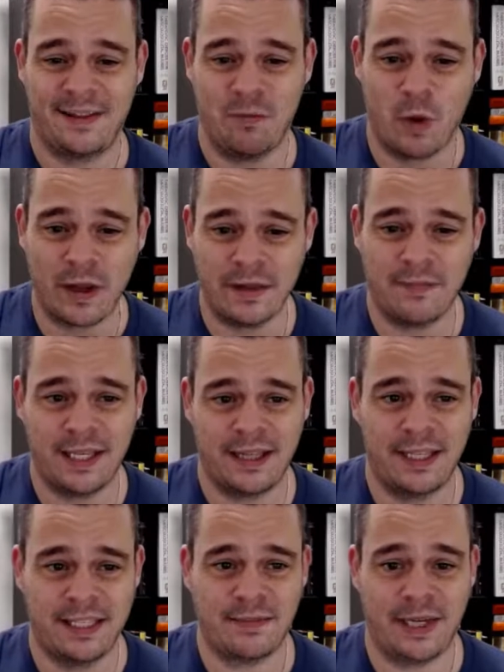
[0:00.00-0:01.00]
one of the
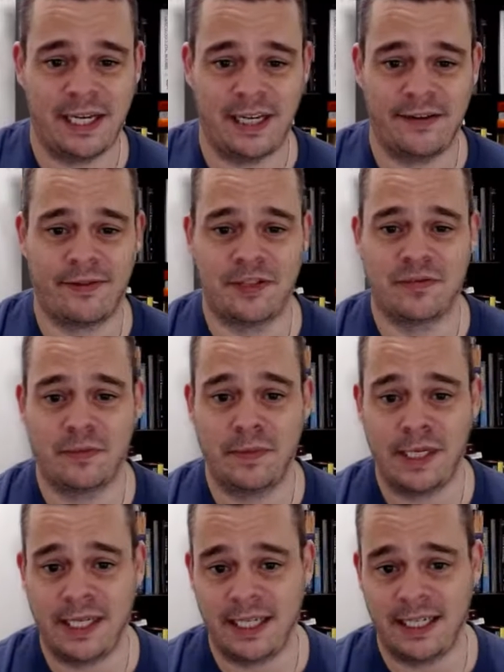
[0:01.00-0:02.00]
big things that made a difference for
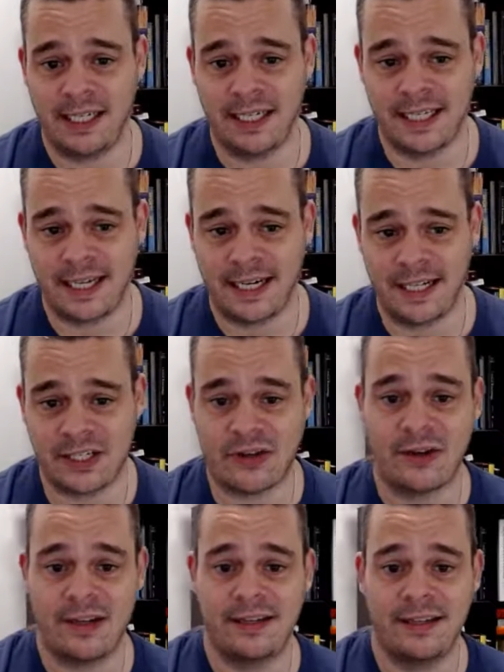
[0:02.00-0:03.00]
me is that I
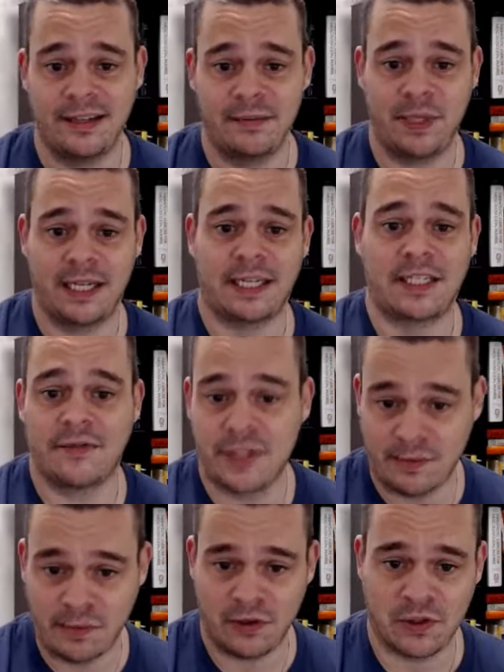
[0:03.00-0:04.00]
started, because
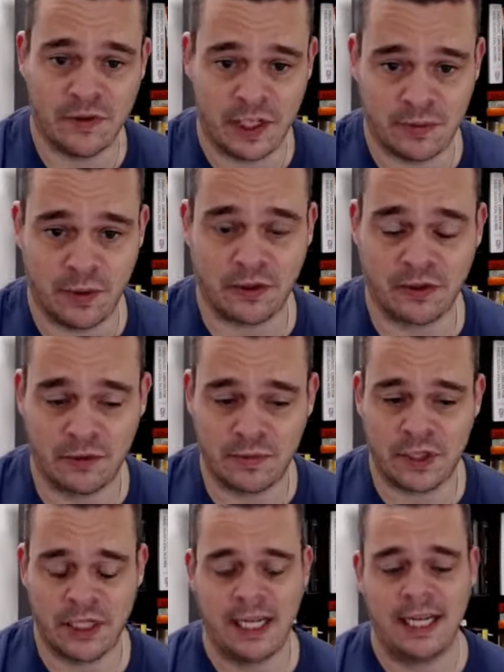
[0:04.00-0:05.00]
of some of those Facebook
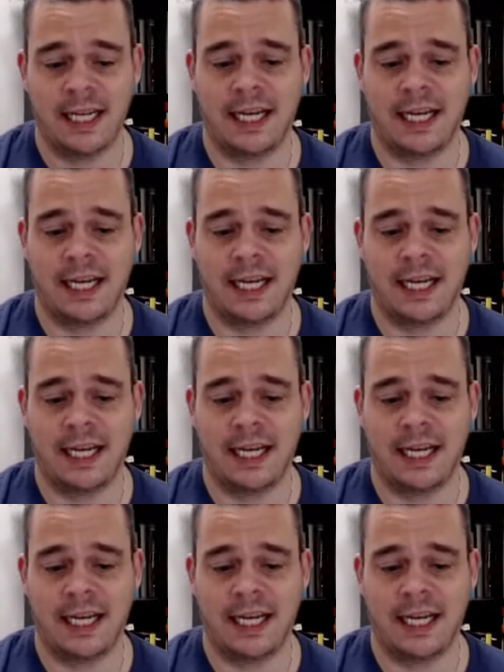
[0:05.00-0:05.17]
groups,